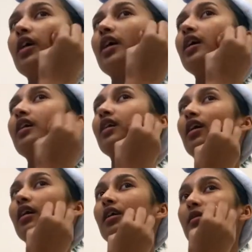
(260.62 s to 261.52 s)
in
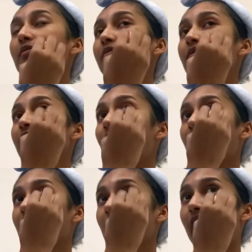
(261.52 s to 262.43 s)

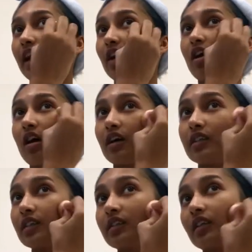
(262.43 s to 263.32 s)
Fashion Icon,